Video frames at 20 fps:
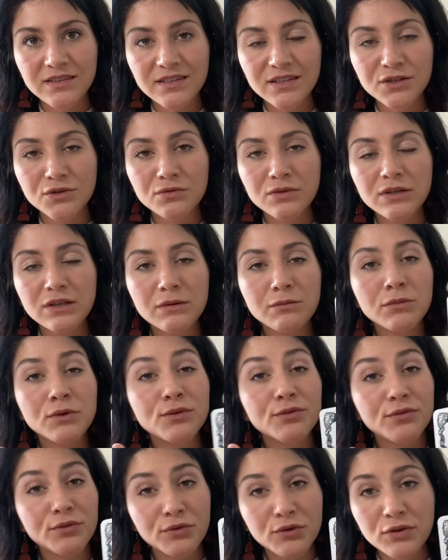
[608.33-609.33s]
to really
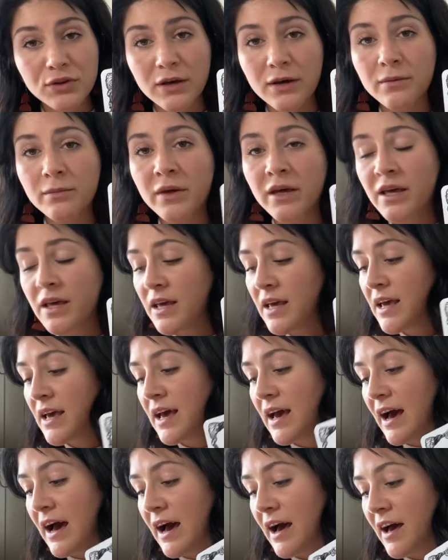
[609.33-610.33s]
move through them.
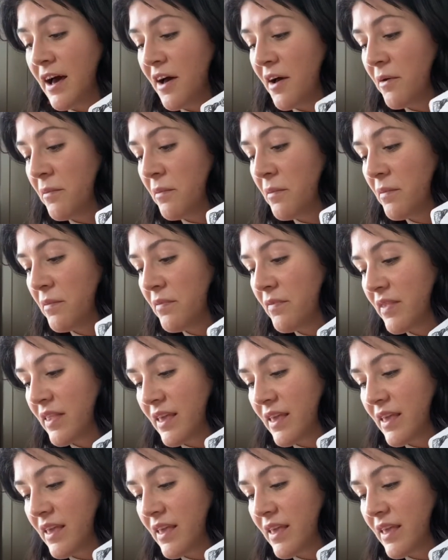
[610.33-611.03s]
And